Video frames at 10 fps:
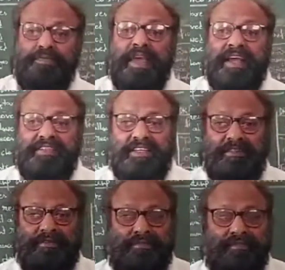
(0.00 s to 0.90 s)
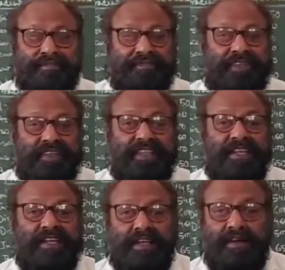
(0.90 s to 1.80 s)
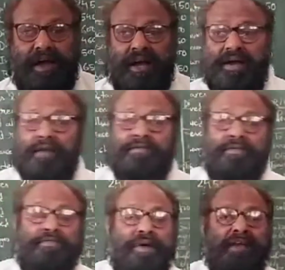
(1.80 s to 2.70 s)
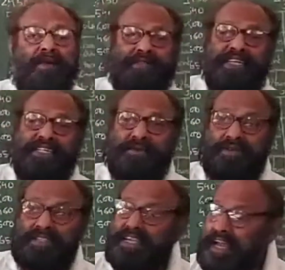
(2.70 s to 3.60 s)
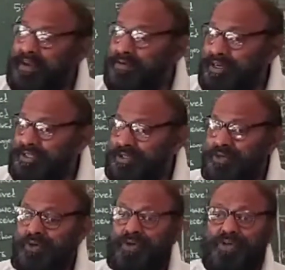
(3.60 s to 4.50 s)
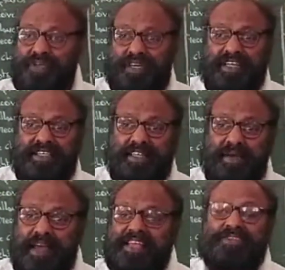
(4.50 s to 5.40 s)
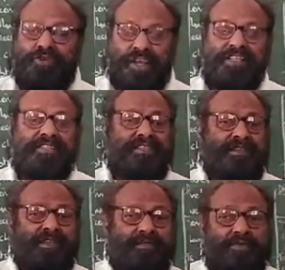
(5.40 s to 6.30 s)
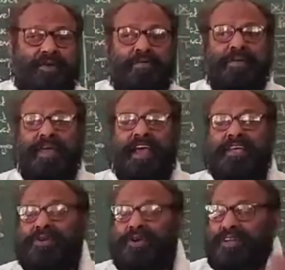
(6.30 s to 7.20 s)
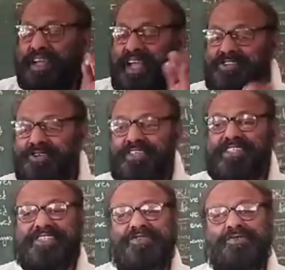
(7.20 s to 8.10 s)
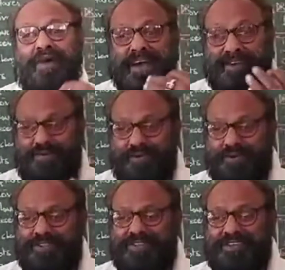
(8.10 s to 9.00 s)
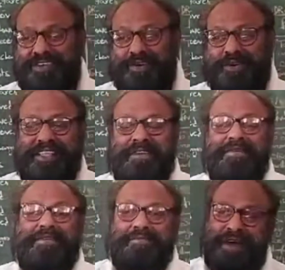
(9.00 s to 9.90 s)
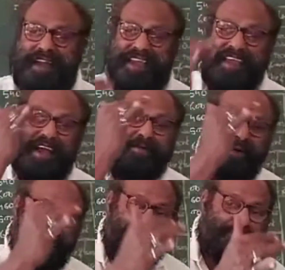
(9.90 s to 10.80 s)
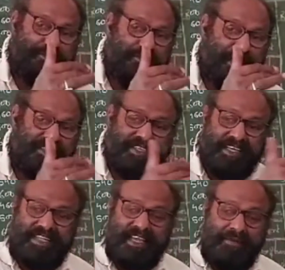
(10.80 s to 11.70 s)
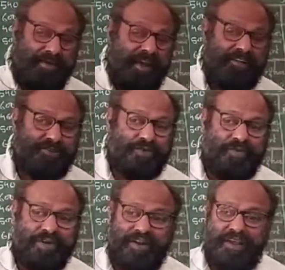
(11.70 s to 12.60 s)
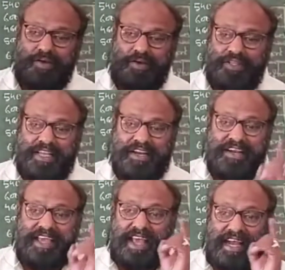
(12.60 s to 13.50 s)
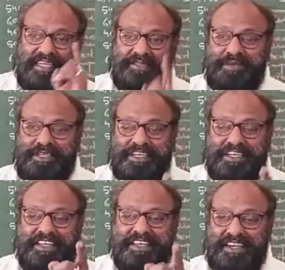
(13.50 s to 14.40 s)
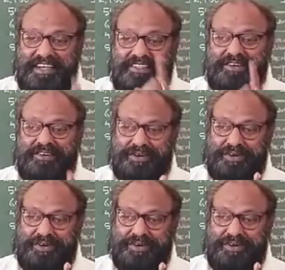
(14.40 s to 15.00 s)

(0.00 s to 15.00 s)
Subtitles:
effected. Then my objective, then I want to get some assurance as to my works, whether the functions I have done so far, whether arithmetically correct or not.